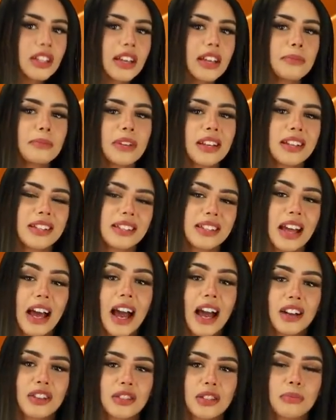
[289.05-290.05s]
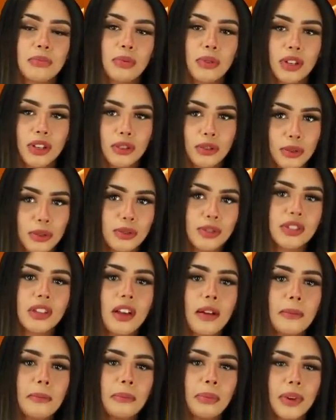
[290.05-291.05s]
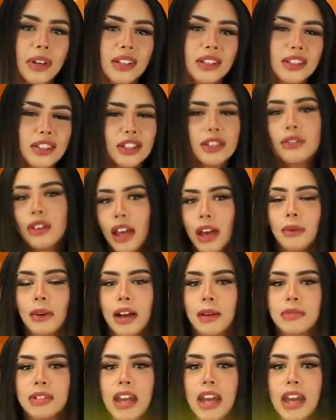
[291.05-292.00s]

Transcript: did because it's actually pretty gruesome, but you get what I'm